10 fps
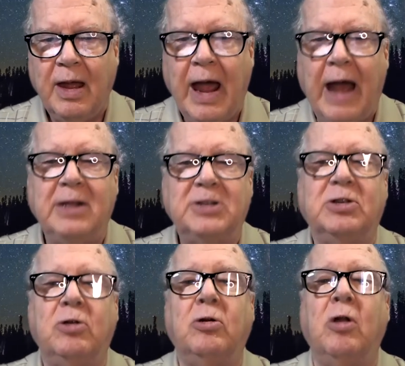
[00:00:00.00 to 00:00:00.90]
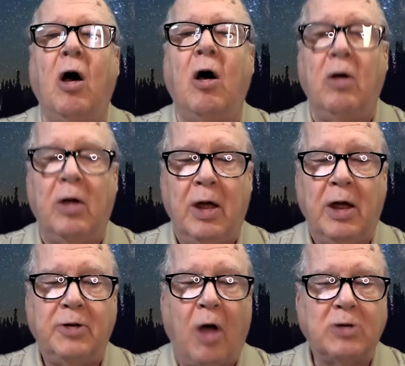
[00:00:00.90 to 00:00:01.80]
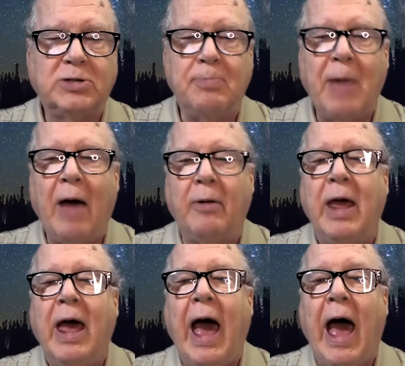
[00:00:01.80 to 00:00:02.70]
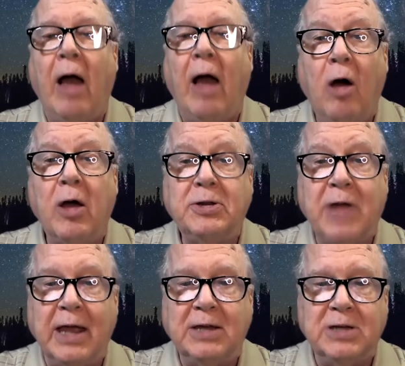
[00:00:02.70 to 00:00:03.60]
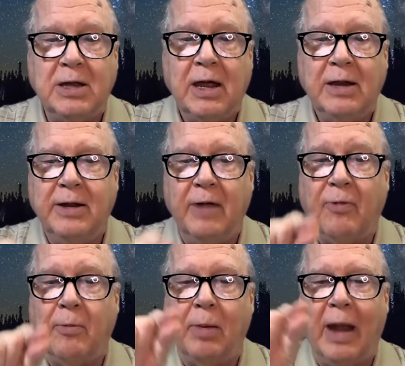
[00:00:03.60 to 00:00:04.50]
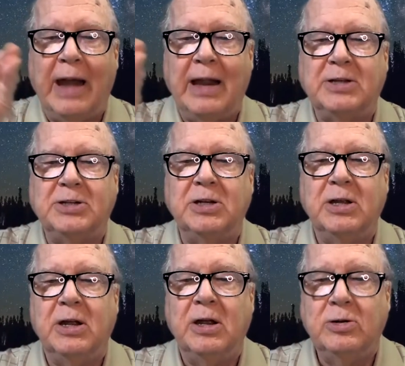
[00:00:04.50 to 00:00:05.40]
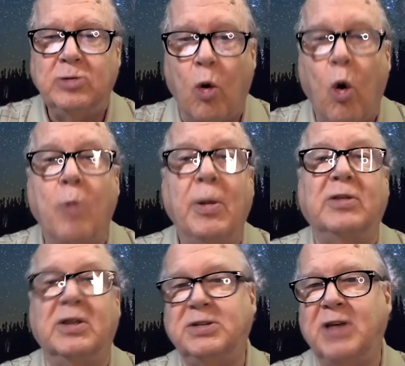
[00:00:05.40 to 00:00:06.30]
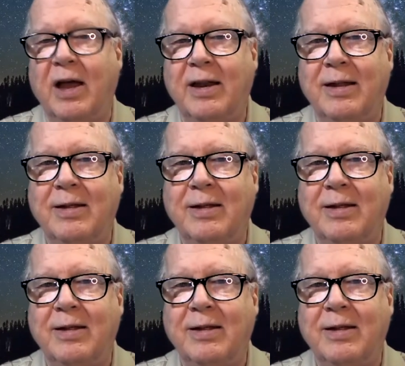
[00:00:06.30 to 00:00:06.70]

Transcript: And his third law talks about how long it takes different planets to orbit the sun.